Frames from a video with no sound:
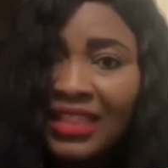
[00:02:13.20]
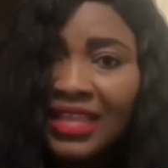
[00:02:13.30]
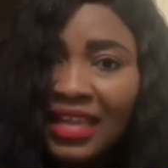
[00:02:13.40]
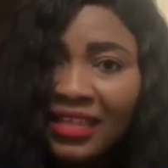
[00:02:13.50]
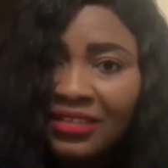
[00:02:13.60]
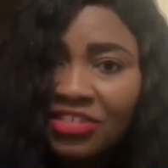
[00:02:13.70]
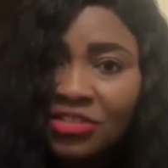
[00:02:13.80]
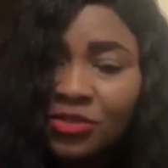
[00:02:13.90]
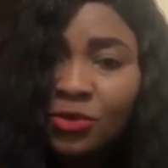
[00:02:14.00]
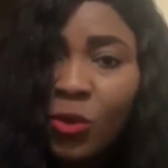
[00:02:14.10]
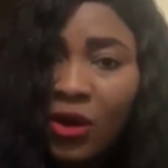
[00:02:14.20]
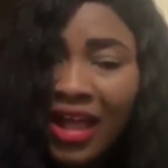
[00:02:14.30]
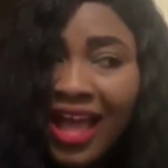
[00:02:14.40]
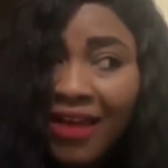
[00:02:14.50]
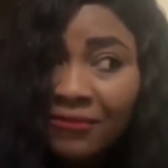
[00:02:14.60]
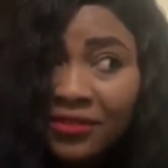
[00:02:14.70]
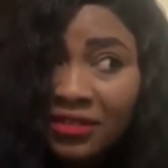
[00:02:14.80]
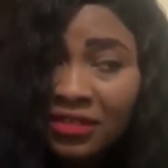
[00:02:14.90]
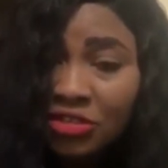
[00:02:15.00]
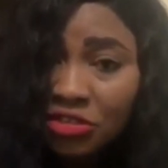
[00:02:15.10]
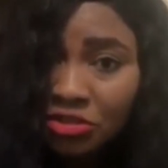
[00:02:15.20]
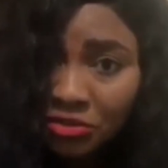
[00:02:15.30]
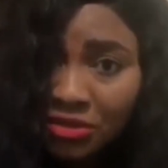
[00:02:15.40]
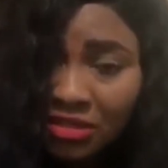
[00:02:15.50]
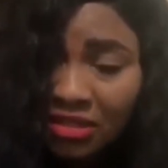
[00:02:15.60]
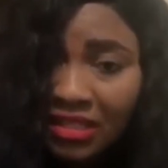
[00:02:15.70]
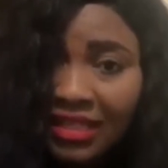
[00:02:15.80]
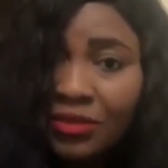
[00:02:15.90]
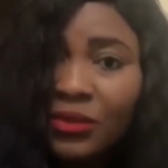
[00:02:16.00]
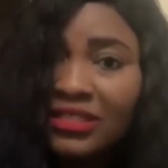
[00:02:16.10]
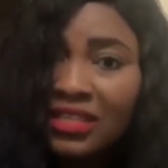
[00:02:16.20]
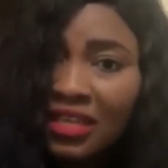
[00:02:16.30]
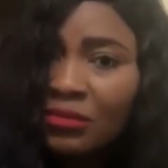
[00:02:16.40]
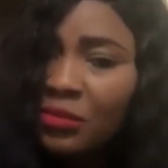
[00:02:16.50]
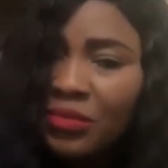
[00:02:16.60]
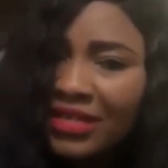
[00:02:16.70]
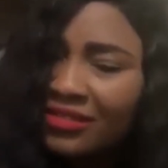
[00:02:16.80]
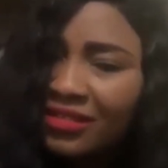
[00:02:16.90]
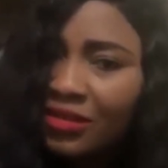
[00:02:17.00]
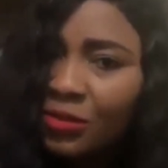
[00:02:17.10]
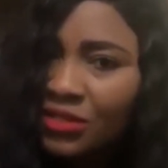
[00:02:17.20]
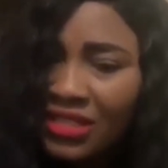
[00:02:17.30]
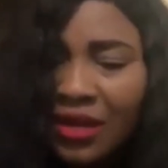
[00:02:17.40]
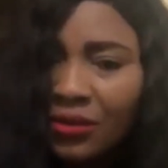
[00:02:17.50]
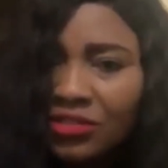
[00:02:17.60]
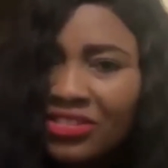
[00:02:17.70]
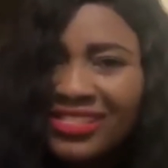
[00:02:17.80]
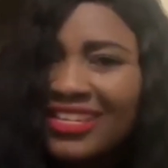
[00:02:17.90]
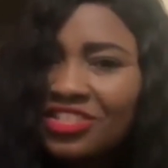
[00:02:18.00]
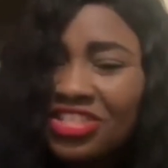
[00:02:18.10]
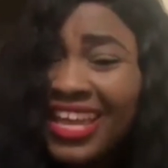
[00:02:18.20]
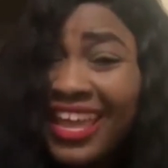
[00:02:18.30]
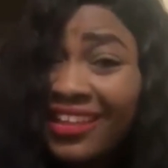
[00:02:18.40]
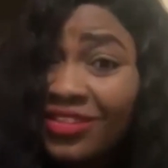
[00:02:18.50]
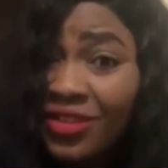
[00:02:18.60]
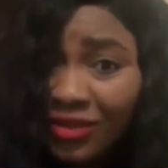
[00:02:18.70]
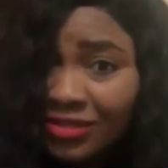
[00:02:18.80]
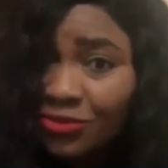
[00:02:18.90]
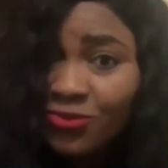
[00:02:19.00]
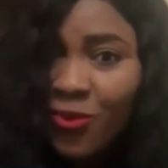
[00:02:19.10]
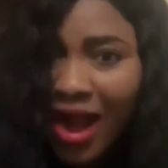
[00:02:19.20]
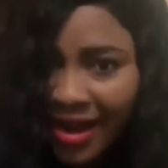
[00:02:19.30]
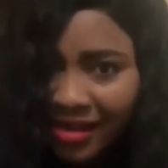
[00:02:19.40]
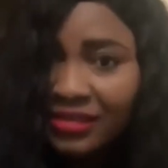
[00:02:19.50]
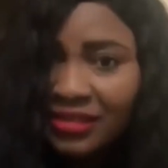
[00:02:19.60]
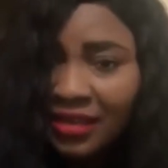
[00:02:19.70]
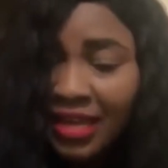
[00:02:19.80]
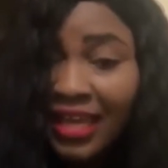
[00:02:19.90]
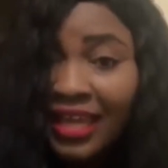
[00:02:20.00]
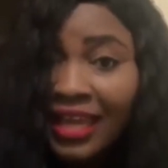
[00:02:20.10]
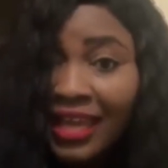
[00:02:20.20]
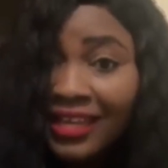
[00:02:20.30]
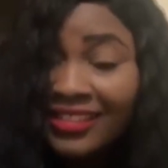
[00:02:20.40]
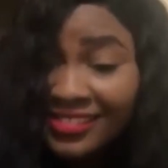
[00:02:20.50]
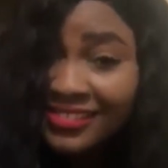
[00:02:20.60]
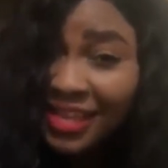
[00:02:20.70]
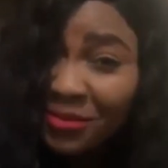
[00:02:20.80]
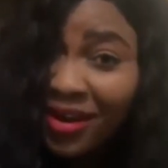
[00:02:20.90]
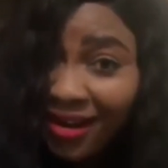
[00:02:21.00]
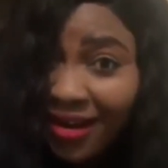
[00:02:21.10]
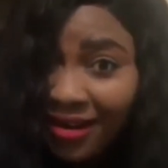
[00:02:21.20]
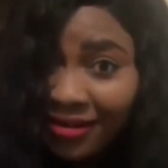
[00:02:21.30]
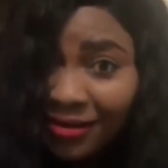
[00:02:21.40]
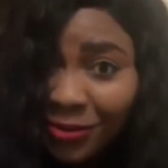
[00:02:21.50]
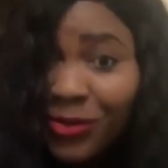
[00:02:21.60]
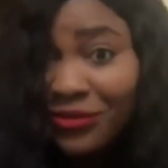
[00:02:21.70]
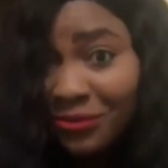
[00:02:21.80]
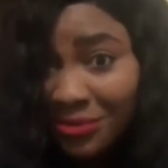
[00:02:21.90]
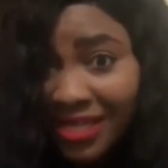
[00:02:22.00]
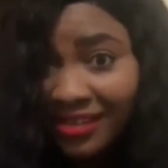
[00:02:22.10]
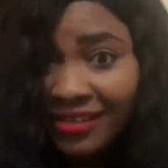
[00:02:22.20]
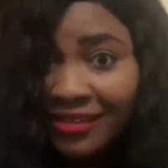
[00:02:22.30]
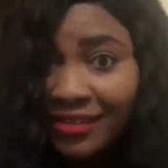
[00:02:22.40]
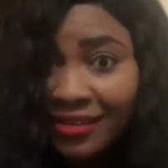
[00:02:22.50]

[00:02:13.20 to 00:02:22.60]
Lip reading: and then she saw after the shoot that they were taking me back to the hotel, she said she cannot ride in the same car with me.